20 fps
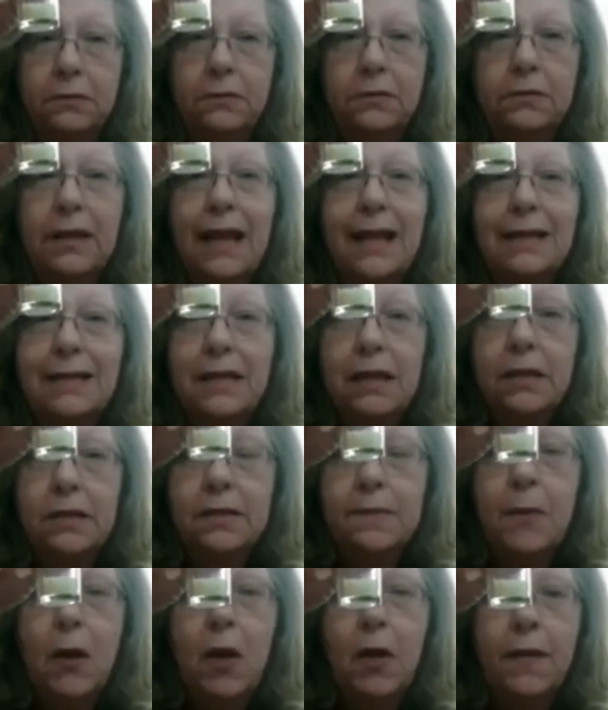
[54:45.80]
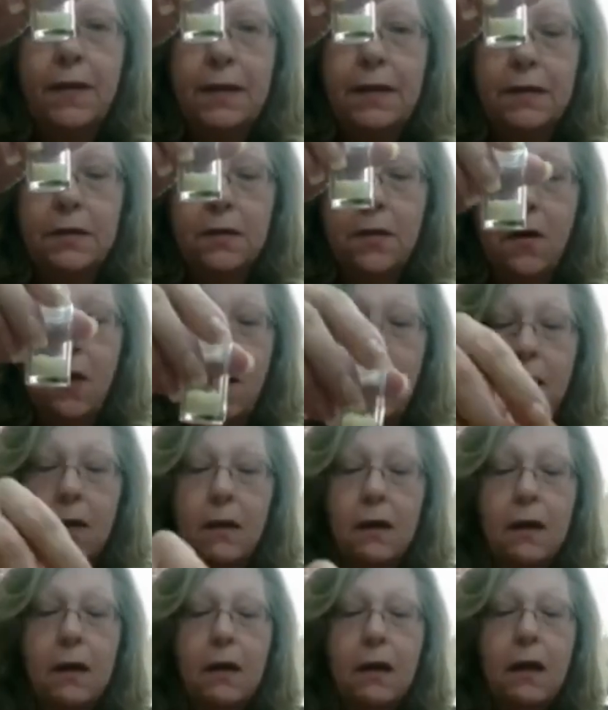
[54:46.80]
That's how small these are.
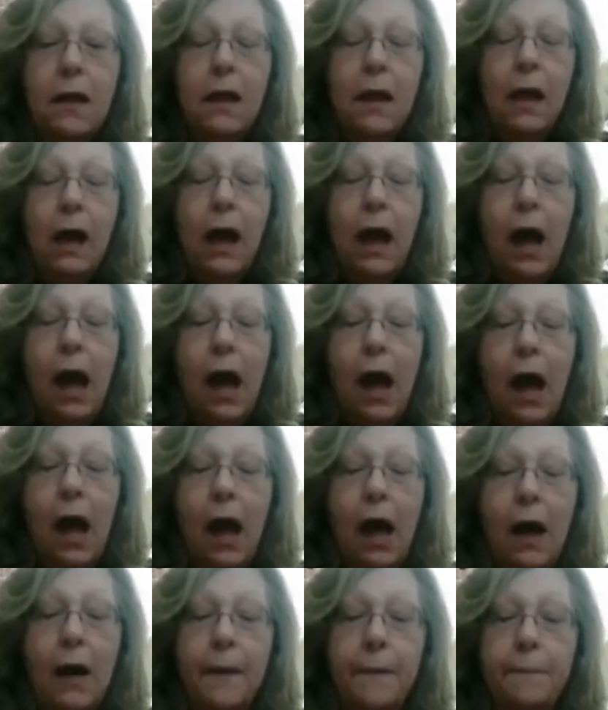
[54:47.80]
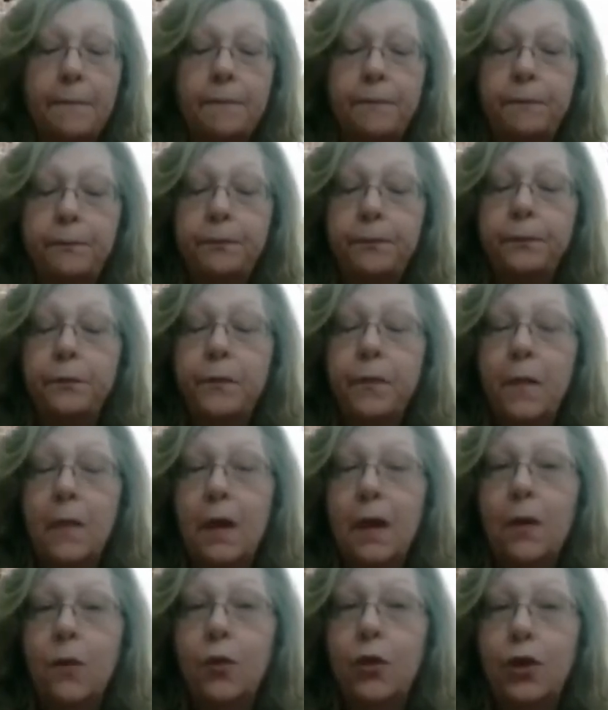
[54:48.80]
Um,
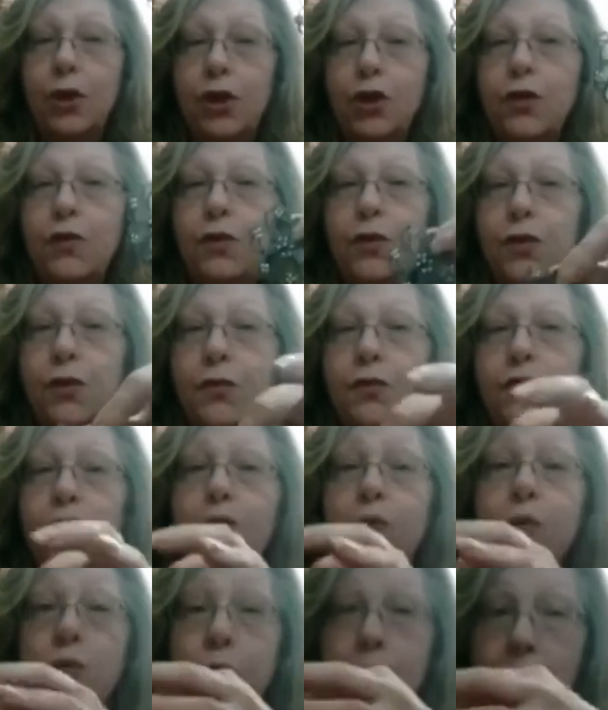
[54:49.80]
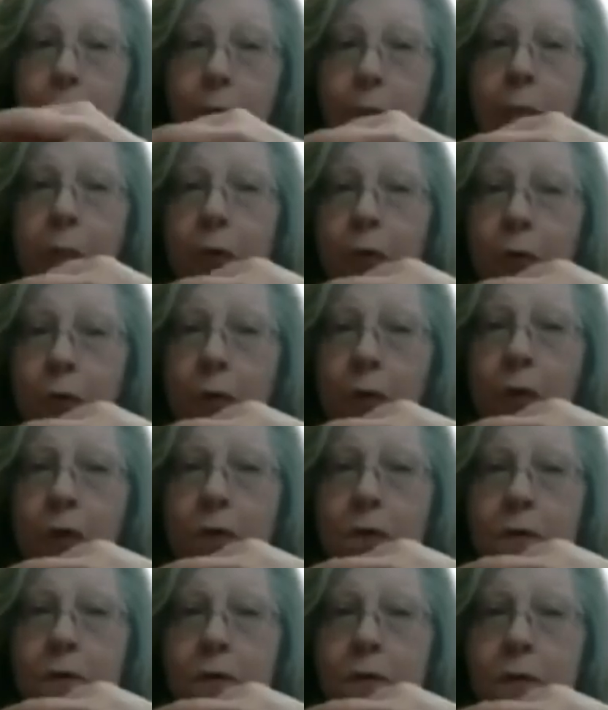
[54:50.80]
when you use real
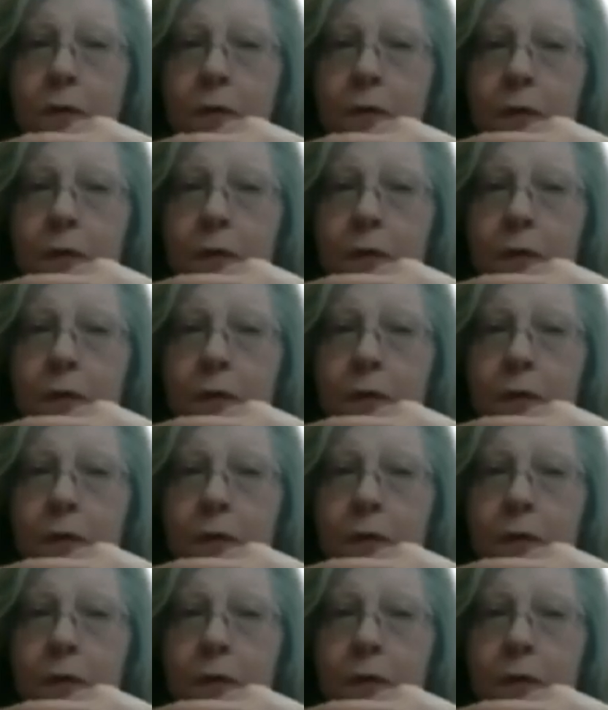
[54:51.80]
pearls